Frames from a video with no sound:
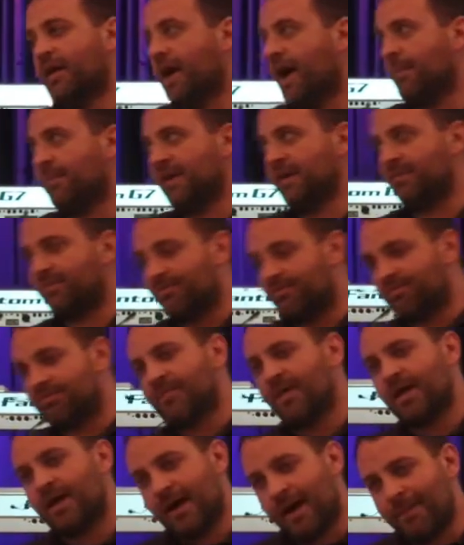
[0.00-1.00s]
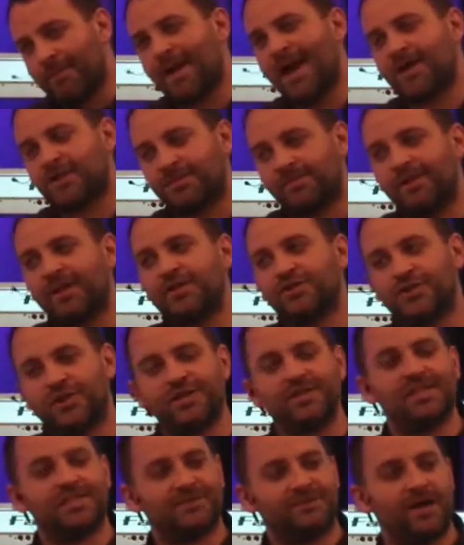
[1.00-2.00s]
I mean, Imagine being
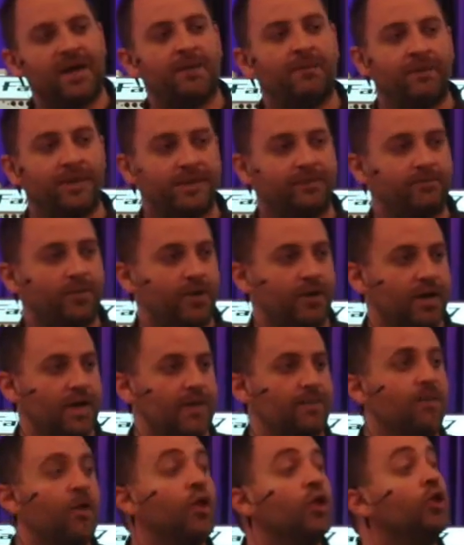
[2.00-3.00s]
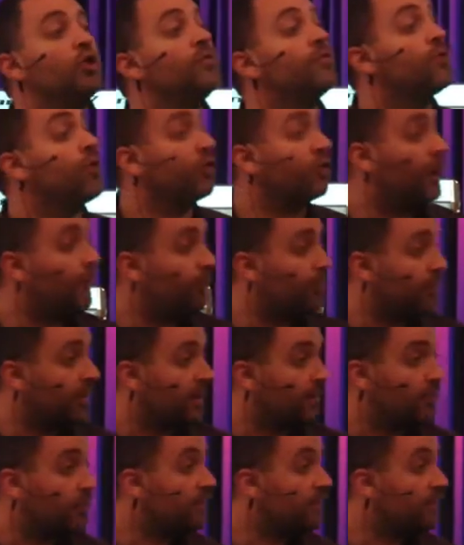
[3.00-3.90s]
Jesus' family, all right? You've grown up with him.